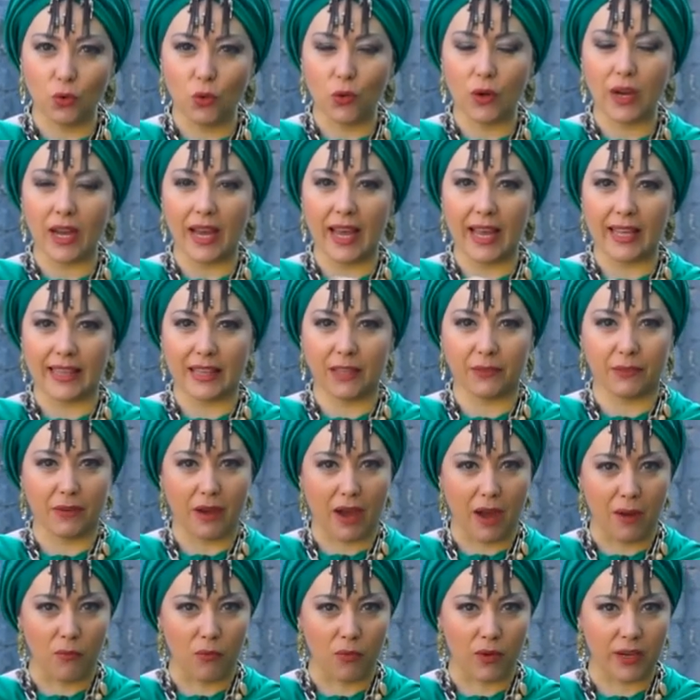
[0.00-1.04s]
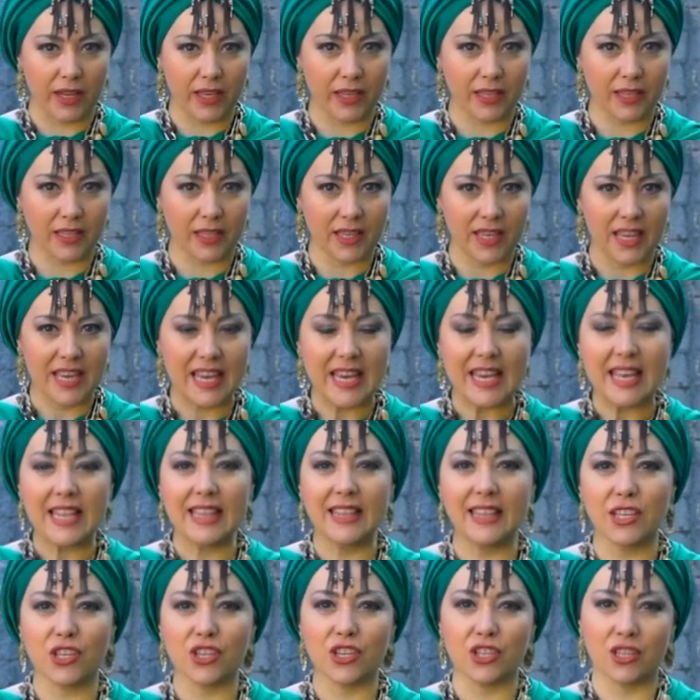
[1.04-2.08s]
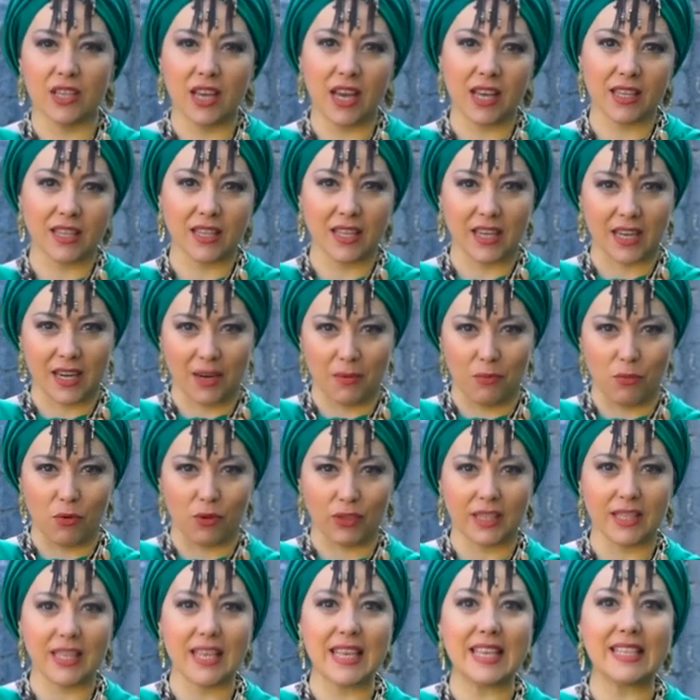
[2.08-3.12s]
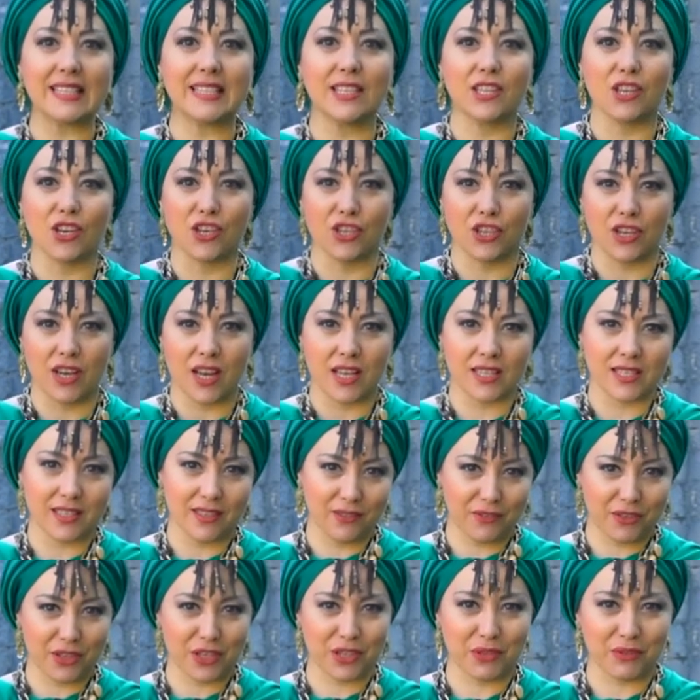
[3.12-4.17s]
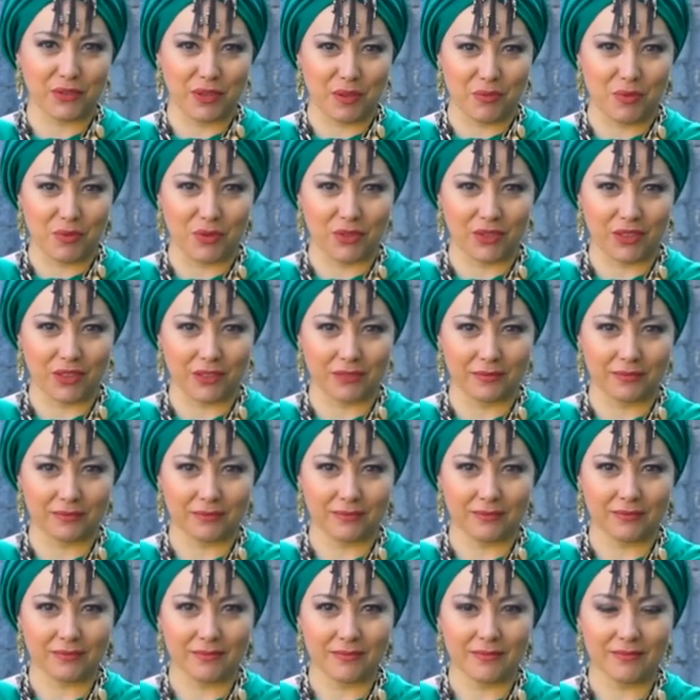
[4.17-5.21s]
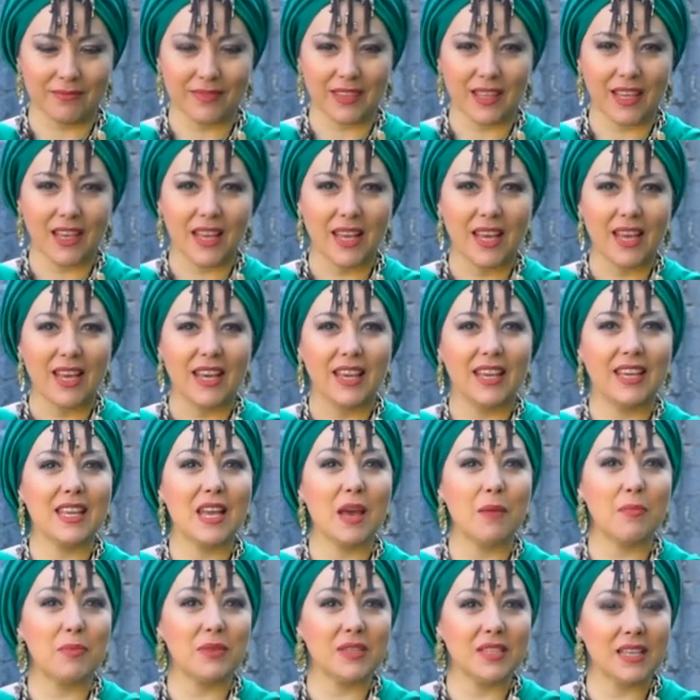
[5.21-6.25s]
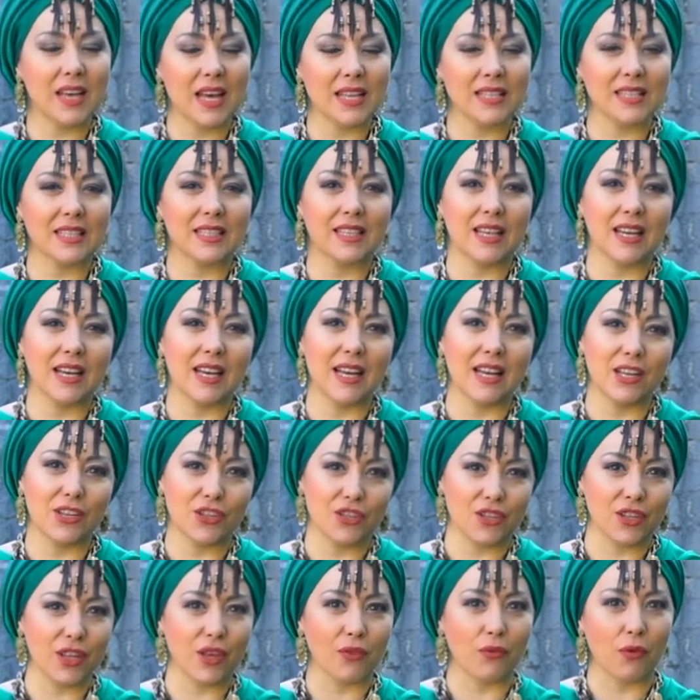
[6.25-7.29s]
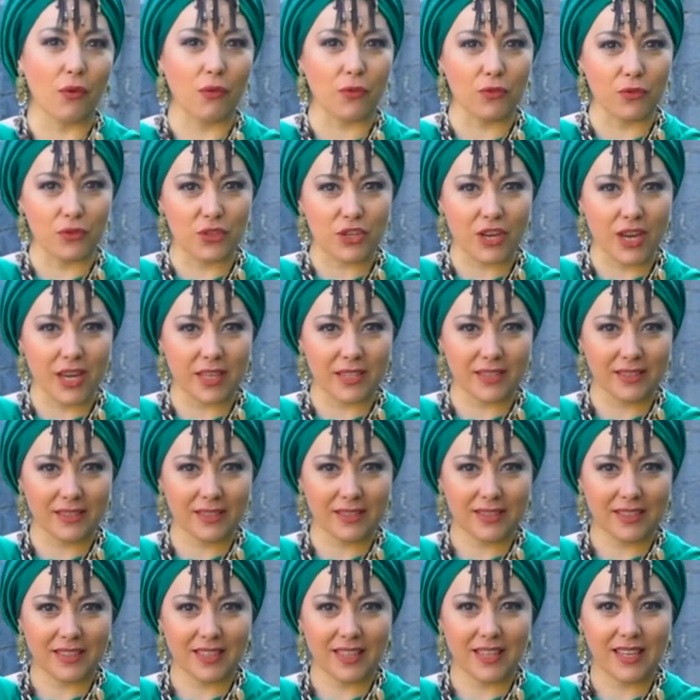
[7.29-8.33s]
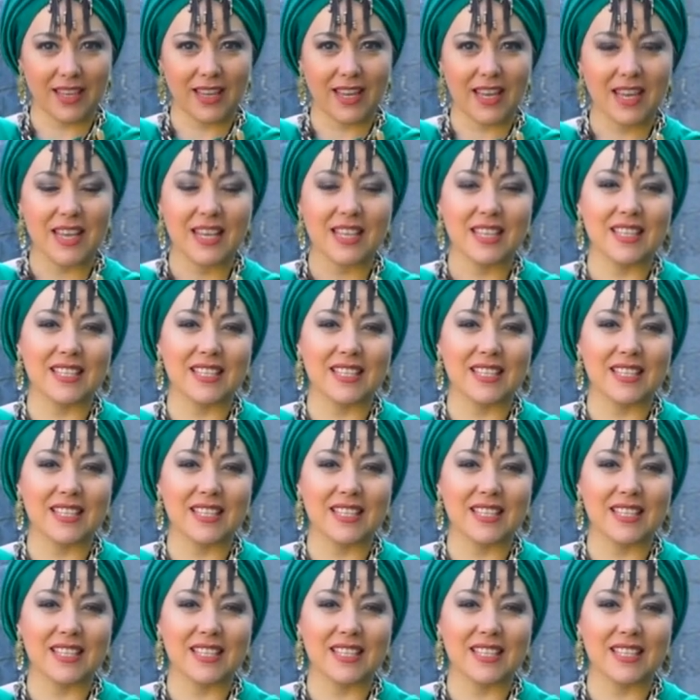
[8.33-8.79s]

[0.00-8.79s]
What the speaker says: to work and to protect your child energetically from a distance. It is not necessary to hand it over personally.